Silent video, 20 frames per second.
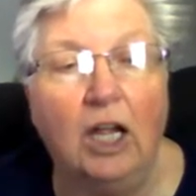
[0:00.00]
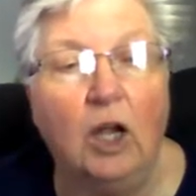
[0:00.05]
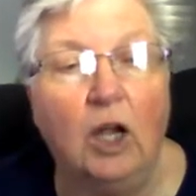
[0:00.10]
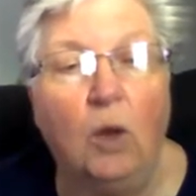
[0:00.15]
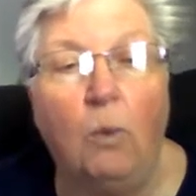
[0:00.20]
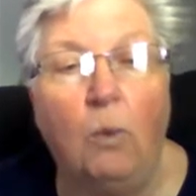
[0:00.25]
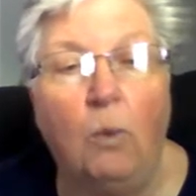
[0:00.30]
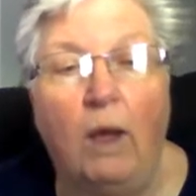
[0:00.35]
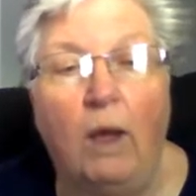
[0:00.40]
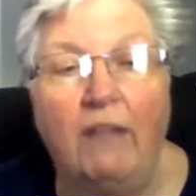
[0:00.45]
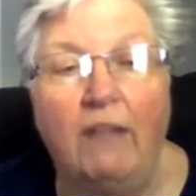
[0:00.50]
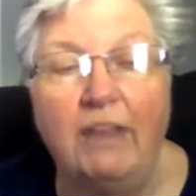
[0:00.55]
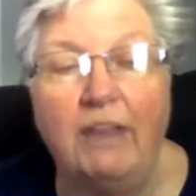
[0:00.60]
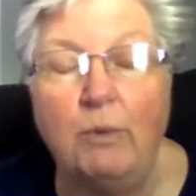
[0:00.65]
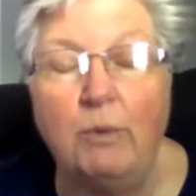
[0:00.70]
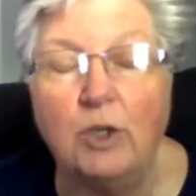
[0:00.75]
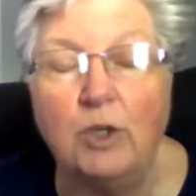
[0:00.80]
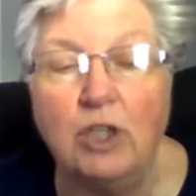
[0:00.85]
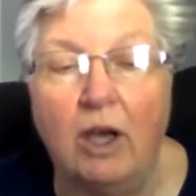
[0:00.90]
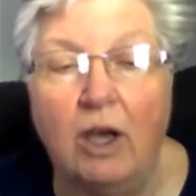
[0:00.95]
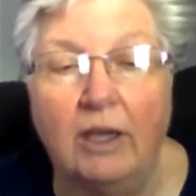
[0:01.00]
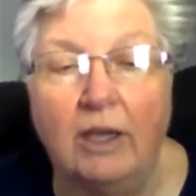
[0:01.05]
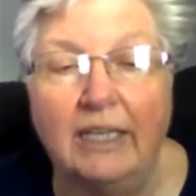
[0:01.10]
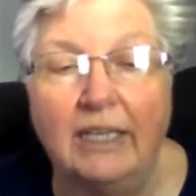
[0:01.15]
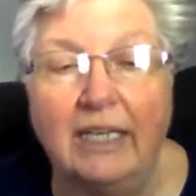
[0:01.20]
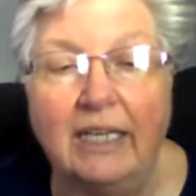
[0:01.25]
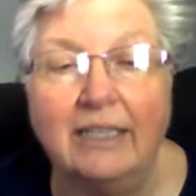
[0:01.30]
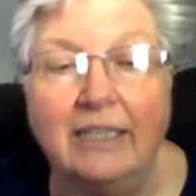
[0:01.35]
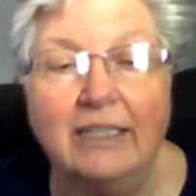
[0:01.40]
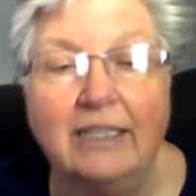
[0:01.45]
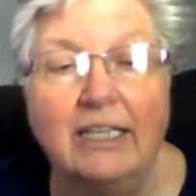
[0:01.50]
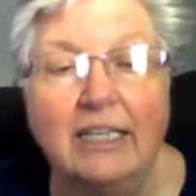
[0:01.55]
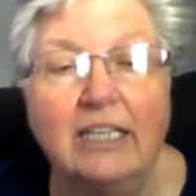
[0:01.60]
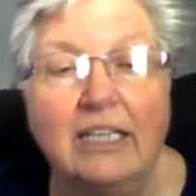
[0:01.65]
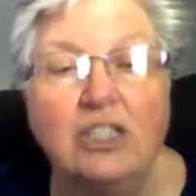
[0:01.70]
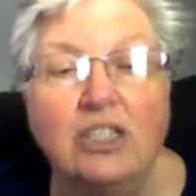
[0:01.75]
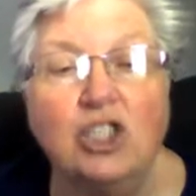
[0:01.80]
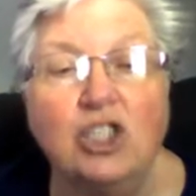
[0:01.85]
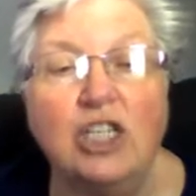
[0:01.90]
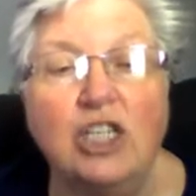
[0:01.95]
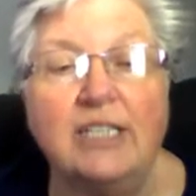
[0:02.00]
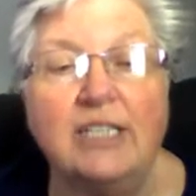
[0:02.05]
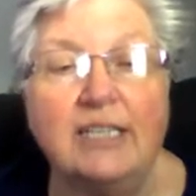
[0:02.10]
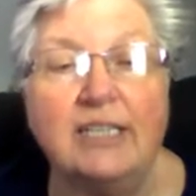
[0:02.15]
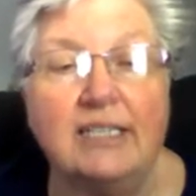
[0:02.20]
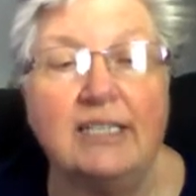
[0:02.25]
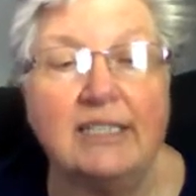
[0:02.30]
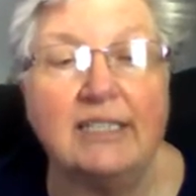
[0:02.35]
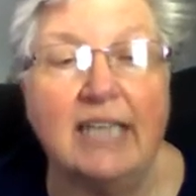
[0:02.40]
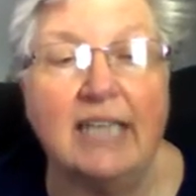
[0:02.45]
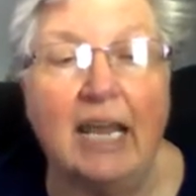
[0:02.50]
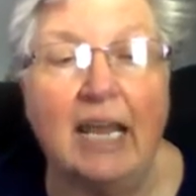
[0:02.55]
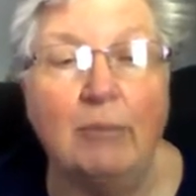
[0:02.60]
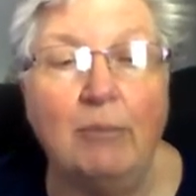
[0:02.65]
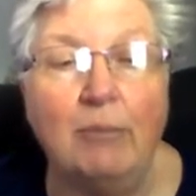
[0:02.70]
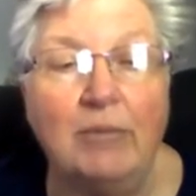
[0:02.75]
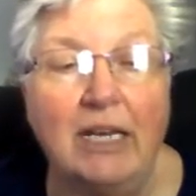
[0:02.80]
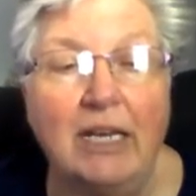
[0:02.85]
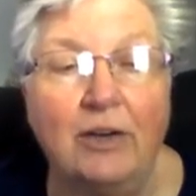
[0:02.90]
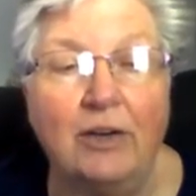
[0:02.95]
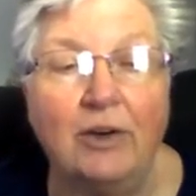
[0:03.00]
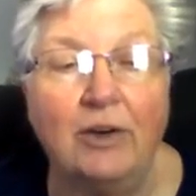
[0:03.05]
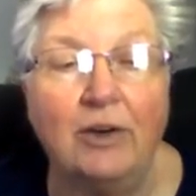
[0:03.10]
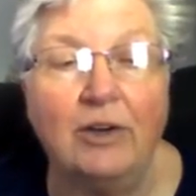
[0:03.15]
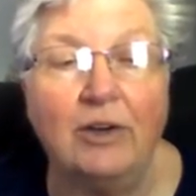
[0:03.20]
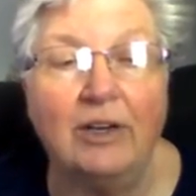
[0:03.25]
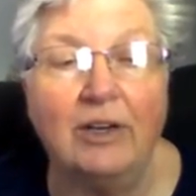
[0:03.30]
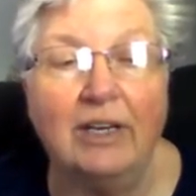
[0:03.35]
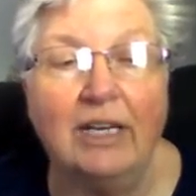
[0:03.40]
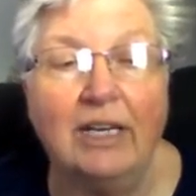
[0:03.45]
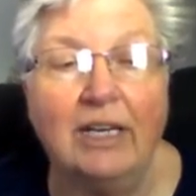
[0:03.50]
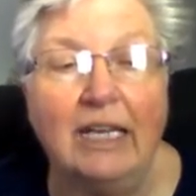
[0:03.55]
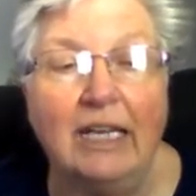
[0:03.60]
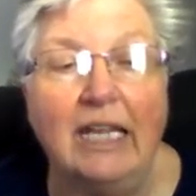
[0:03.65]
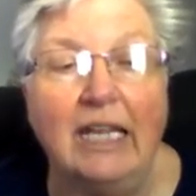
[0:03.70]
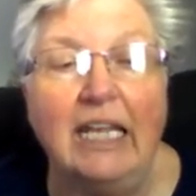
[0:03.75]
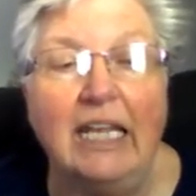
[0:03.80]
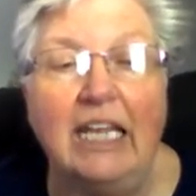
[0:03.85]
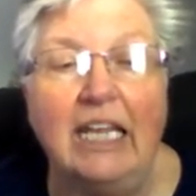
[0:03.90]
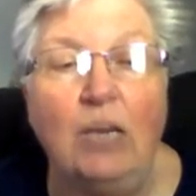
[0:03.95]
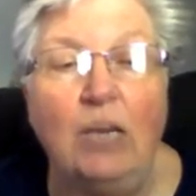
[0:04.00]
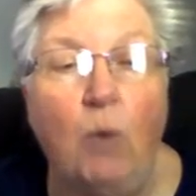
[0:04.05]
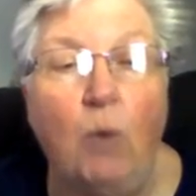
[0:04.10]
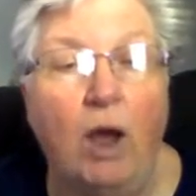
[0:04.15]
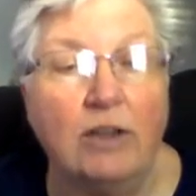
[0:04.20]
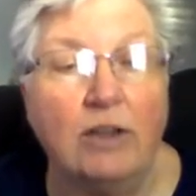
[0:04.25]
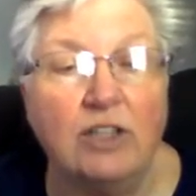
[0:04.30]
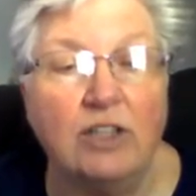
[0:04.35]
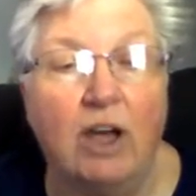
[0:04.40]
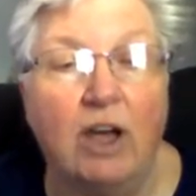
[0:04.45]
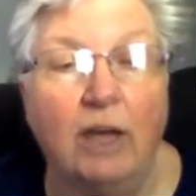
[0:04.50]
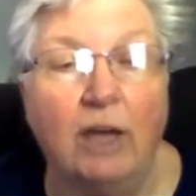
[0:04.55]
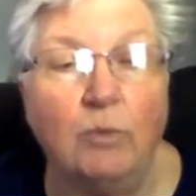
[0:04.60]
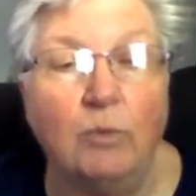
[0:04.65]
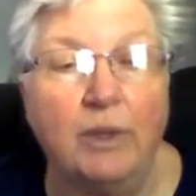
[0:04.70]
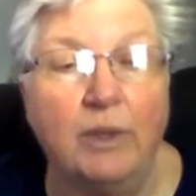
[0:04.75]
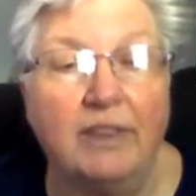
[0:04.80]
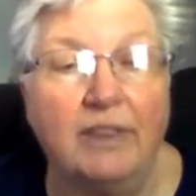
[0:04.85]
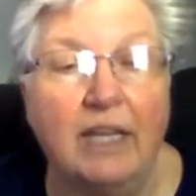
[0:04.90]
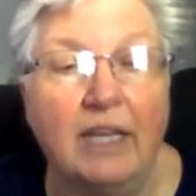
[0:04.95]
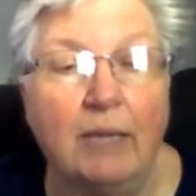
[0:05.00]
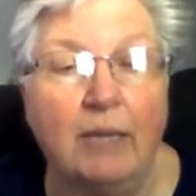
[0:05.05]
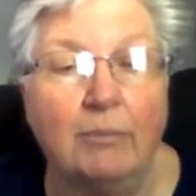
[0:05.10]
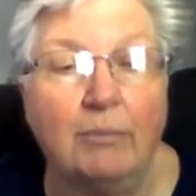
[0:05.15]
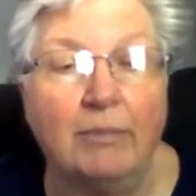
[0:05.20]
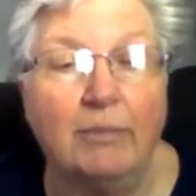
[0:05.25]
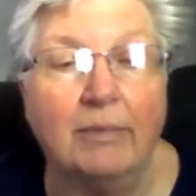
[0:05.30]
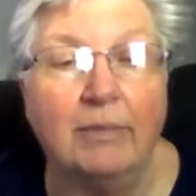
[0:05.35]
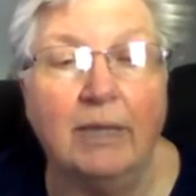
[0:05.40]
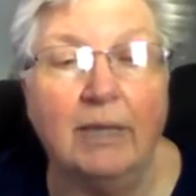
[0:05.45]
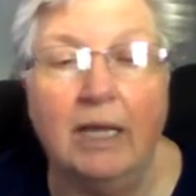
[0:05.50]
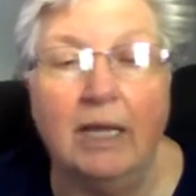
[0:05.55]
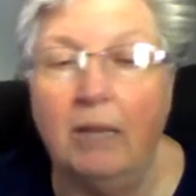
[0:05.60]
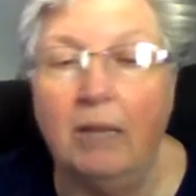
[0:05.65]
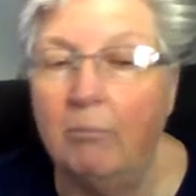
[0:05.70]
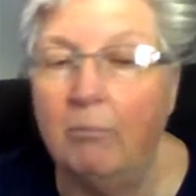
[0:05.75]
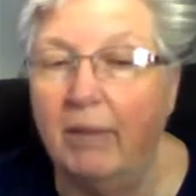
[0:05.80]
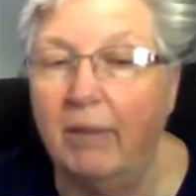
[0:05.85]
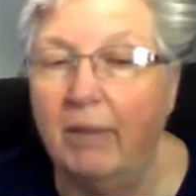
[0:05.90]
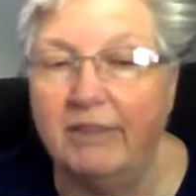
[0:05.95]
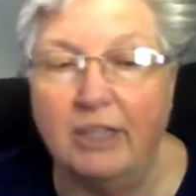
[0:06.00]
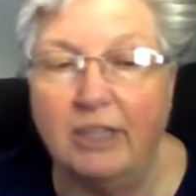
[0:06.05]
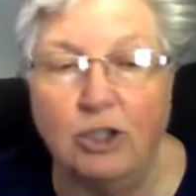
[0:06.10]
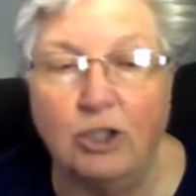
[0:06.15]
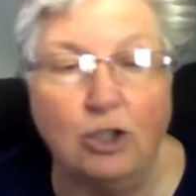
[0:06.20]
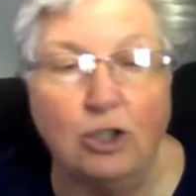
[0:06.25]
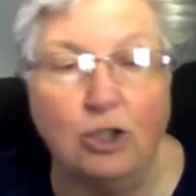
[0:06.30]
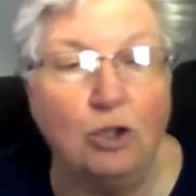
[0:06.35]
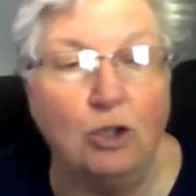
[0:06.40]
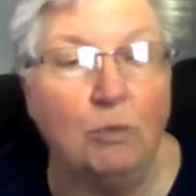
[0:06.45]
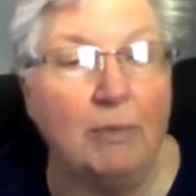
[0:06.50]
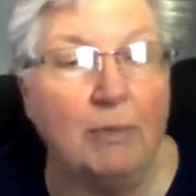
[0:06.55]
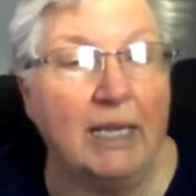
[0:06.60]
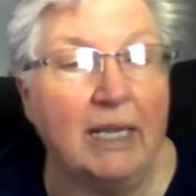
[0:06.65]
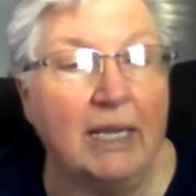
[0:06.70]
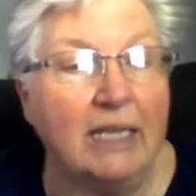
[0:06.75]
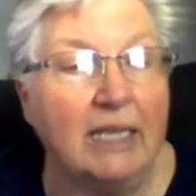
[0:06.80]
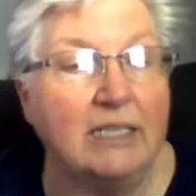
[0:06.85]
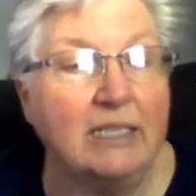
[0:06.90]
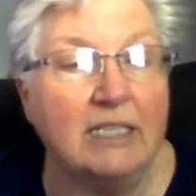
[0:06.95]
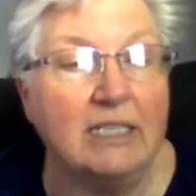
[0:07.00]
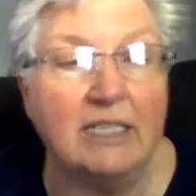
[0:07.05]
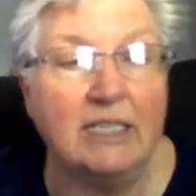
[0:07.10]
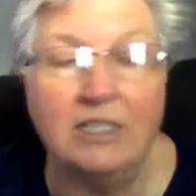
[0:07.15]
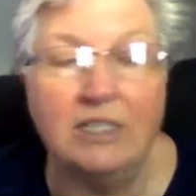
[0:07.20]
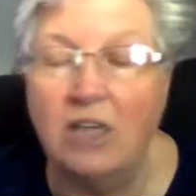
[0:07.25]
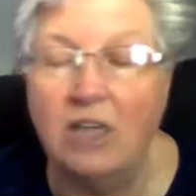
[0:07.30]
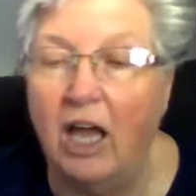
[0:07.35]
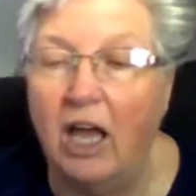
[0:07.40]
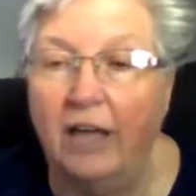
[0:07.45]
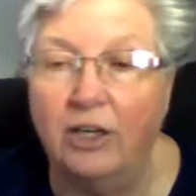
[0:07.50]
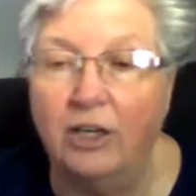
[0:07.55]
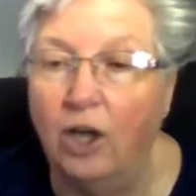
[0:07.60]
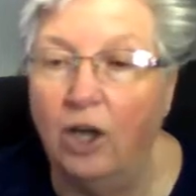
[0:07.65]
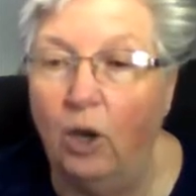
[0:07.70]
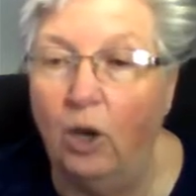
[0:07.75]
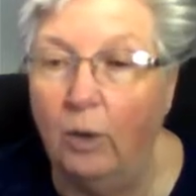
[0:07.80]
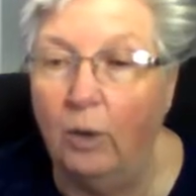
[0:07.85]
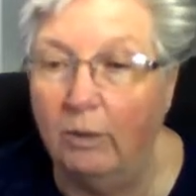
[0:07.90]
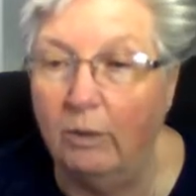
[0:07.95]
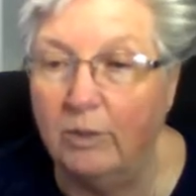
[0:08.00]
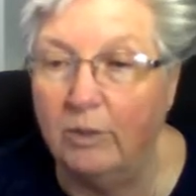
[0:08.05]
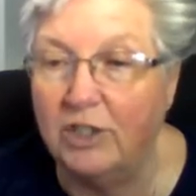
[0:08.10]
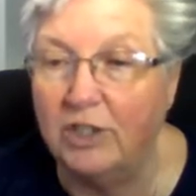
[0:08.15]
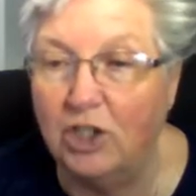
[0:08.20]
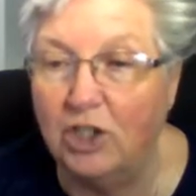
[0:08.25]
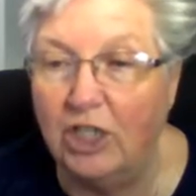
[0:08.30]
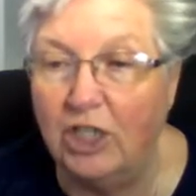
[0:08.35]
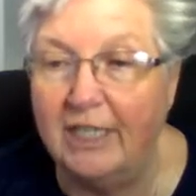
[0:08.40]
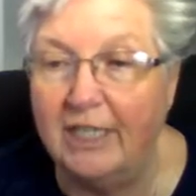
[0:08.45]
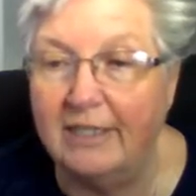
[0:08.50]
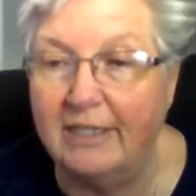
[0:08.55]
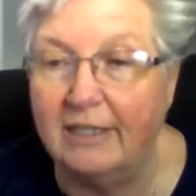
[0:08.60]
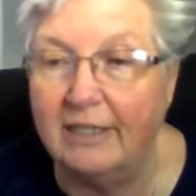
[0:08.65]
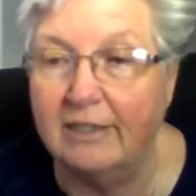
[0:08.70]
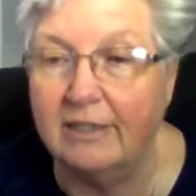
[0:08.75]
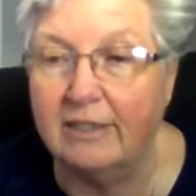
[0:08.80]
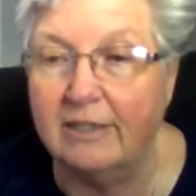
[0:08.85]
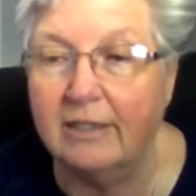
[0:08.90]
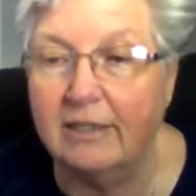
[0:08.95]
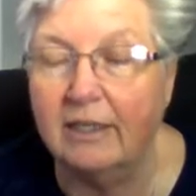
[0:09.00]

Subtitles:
While they were talking, Jesus came near. He walked on with them, but the 2 men did not know it was Jesus.